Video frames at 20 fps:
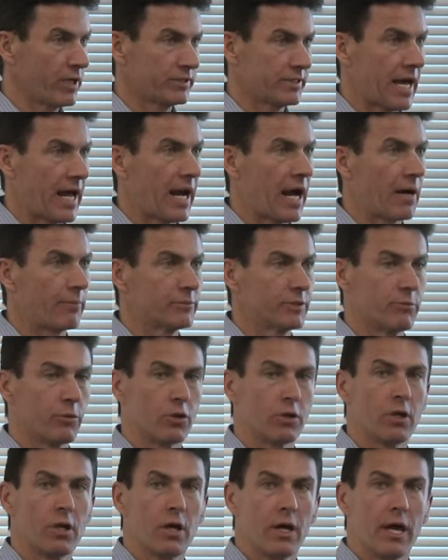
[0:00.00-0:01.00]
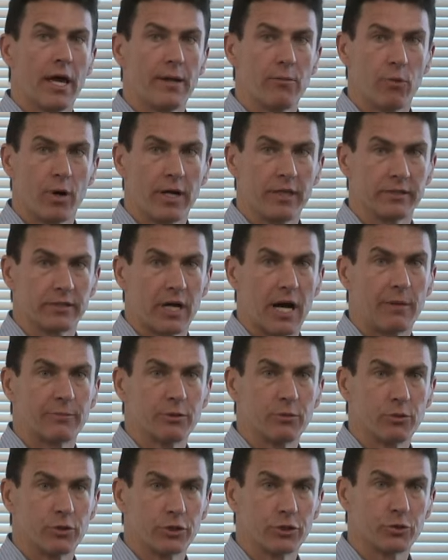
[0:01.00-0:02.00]
When is that optimal? And when is it
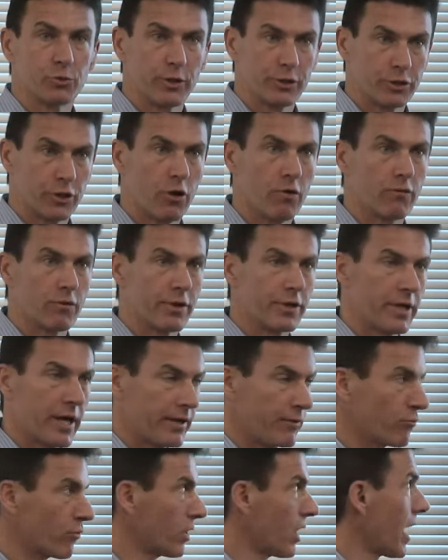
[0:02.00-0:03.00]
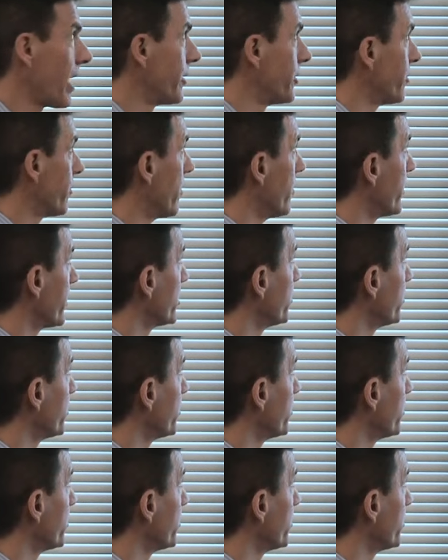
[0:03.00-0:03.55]
optimal to switch over and, and rely on your own